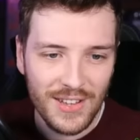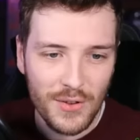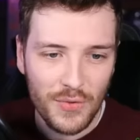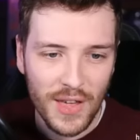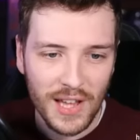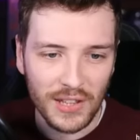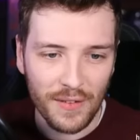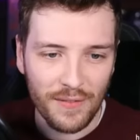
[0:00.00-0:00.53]
You
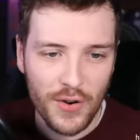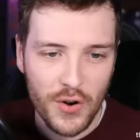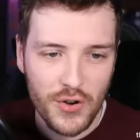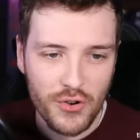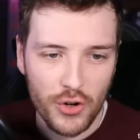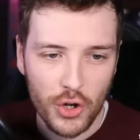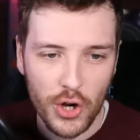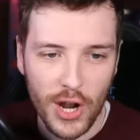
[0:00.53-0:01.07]
think the
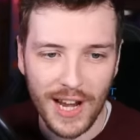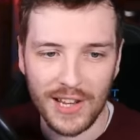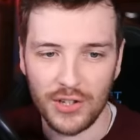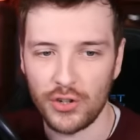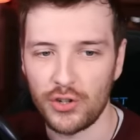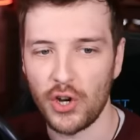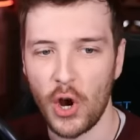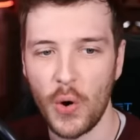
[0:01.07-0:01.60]
voodoo sh-
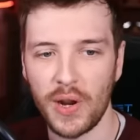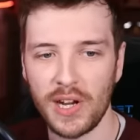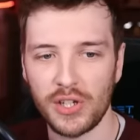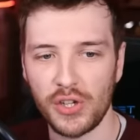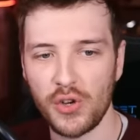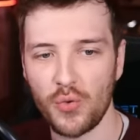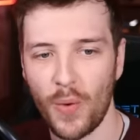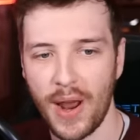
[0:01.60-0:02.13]
is a joke
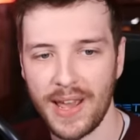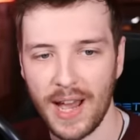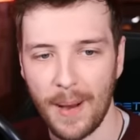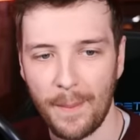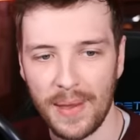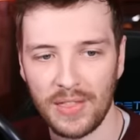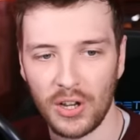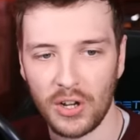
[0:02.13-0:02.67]
until you wake
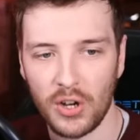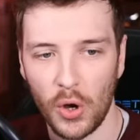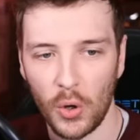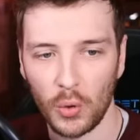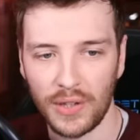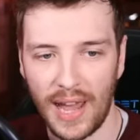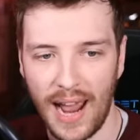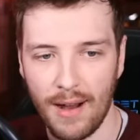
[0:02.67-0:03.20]
up in the
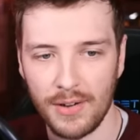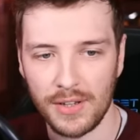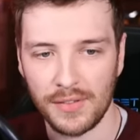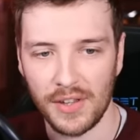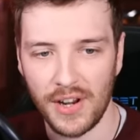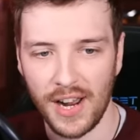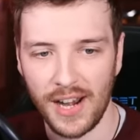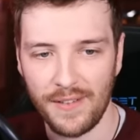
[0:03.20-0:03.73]
cold hours
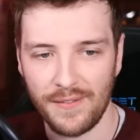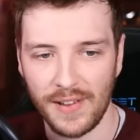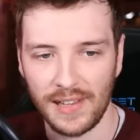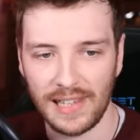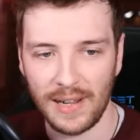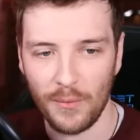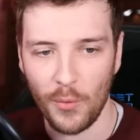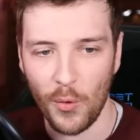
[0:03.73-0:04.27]
of the night
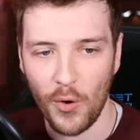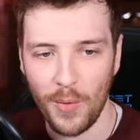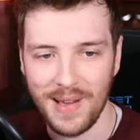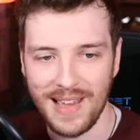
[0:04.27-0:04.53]
feeling warm